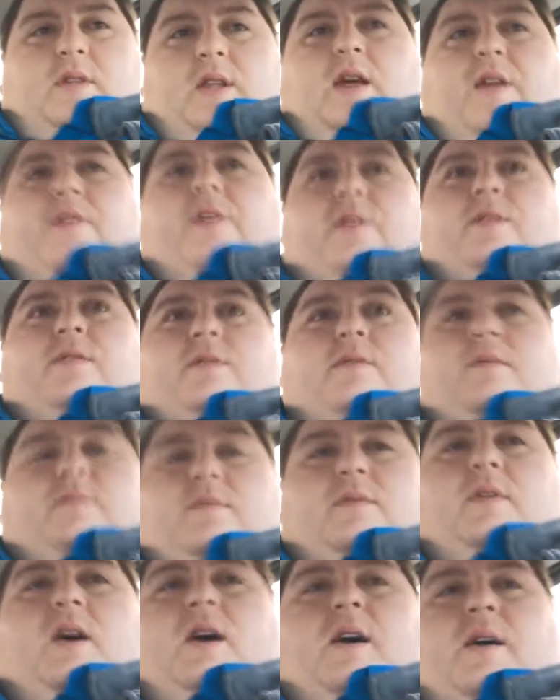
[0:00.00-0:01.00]
The other
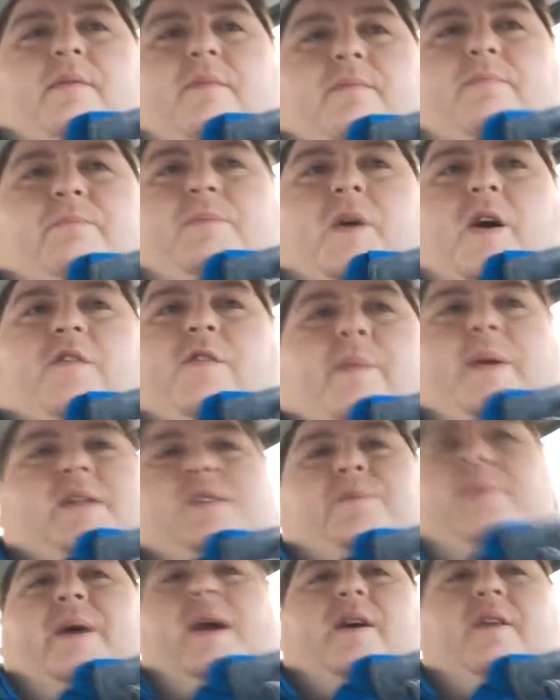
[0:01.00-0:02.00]

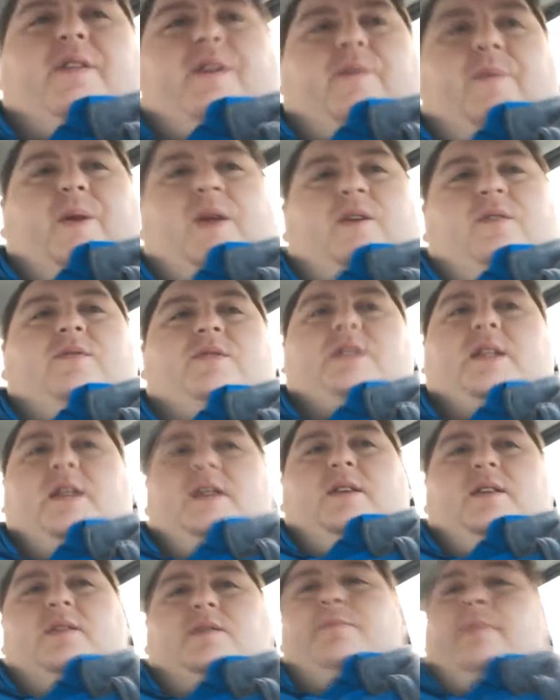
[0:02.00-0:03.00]
governmental payer that we use
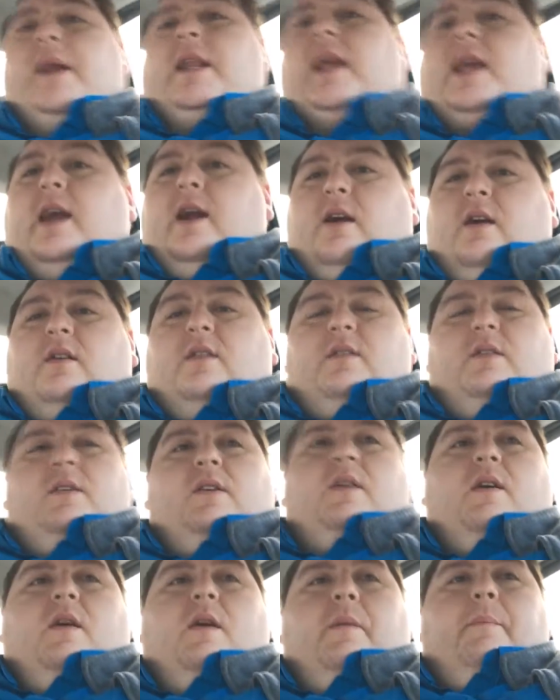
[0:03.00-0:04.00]
is Medicare.
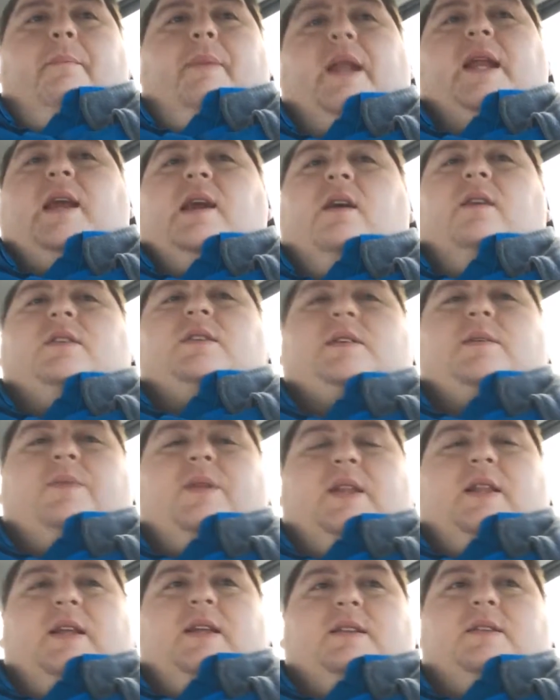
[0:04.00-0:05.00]
Medicare is
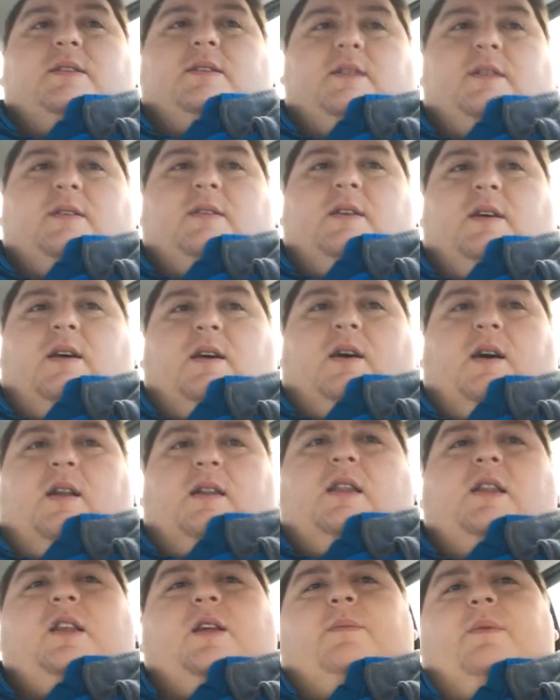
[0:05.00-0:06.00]
something that's
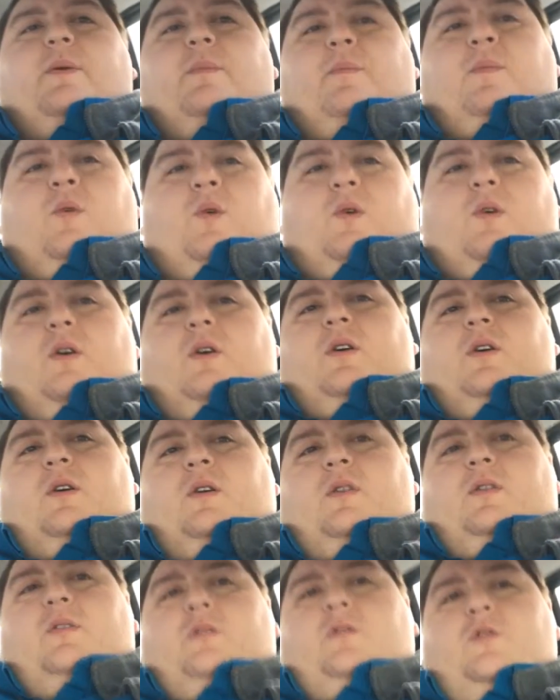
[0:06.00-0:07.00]
a little bit more
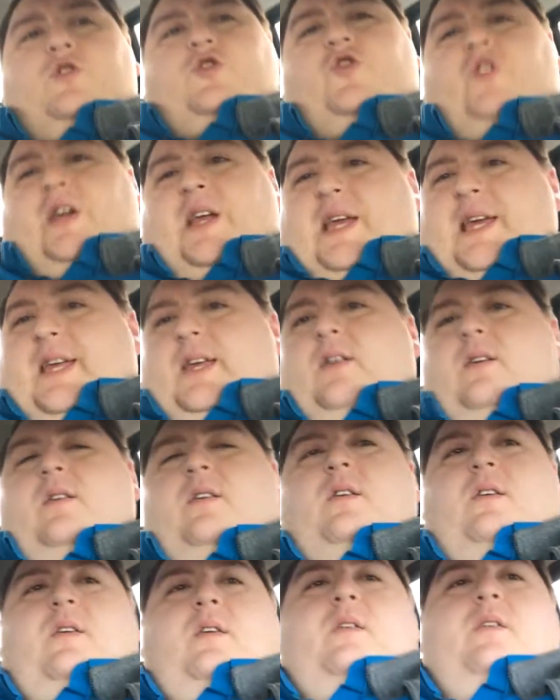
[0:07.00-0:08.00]
tricky,
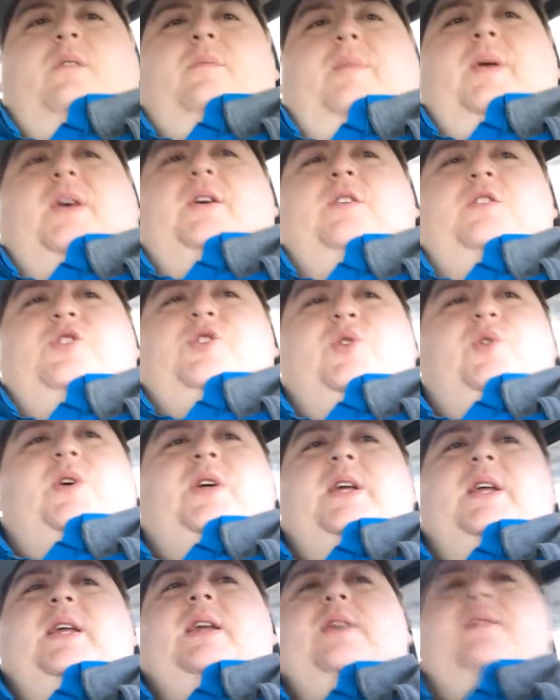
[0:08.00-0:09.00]
because
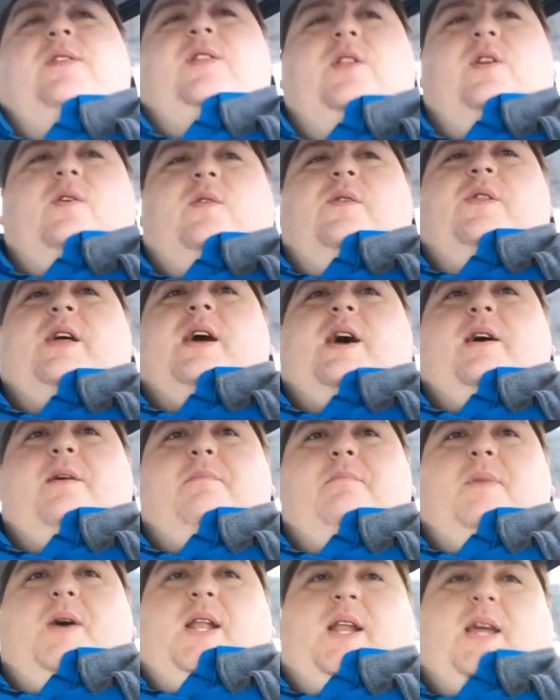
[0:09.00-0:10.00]
even though that
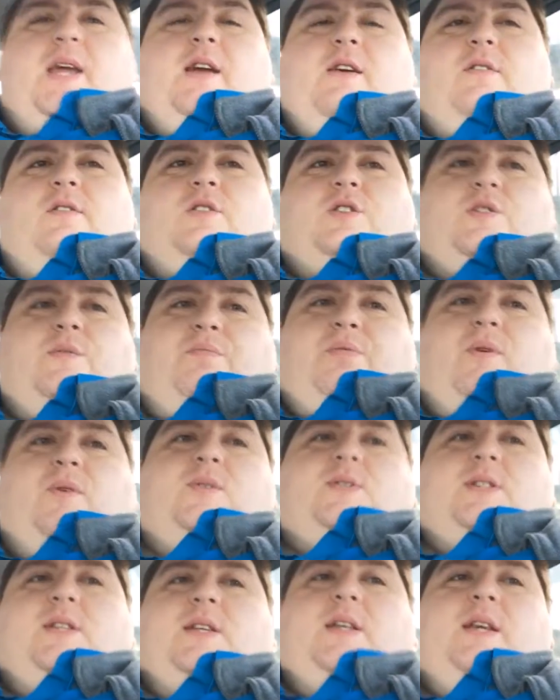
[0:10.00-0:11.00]
Medicare is
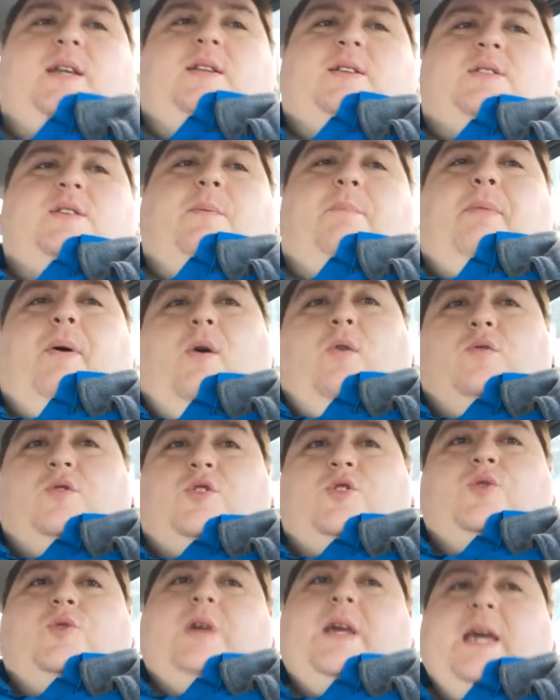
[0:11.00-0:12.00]
supposed
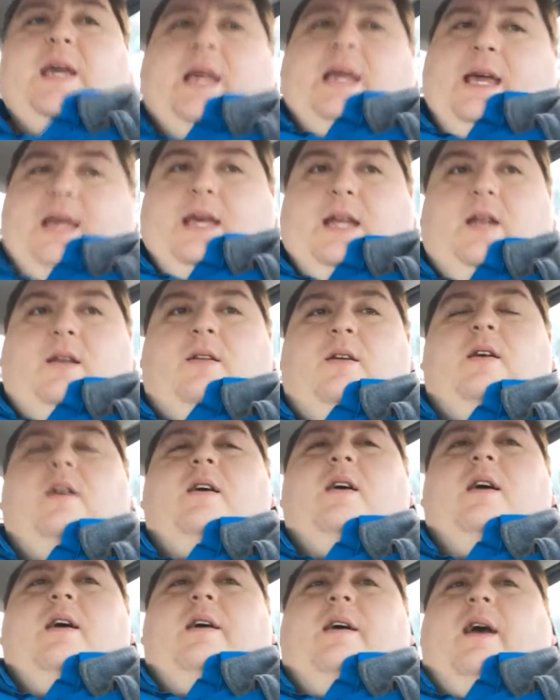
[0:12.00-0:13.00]
to kick in
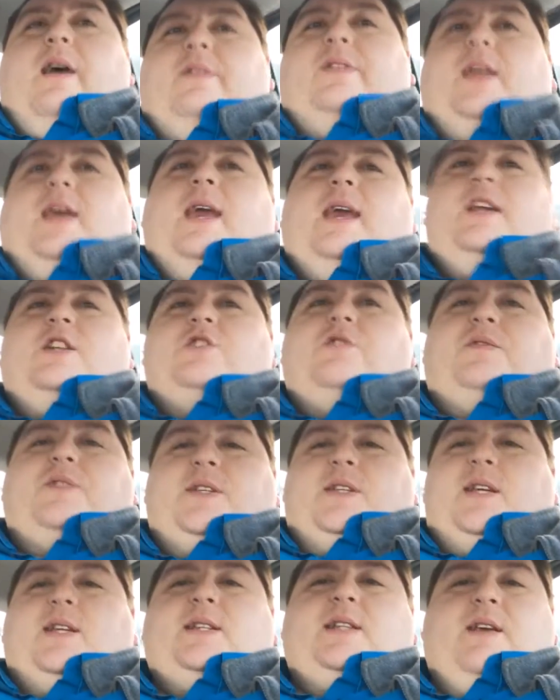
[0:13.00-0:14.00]
at the age of
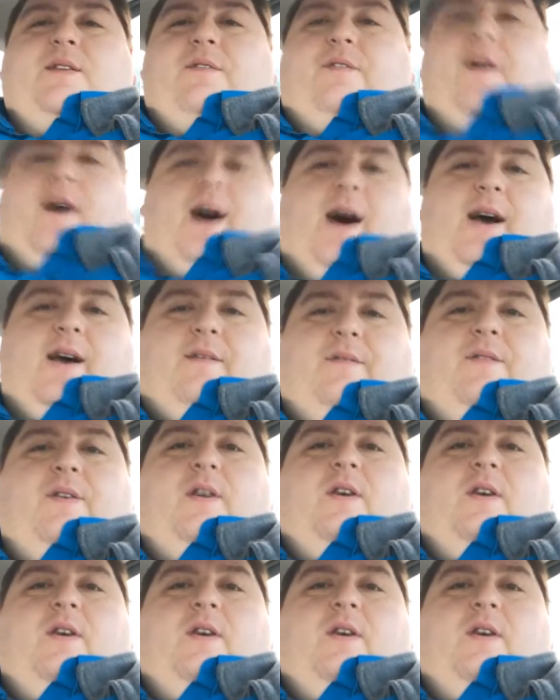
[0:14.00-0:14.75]
65,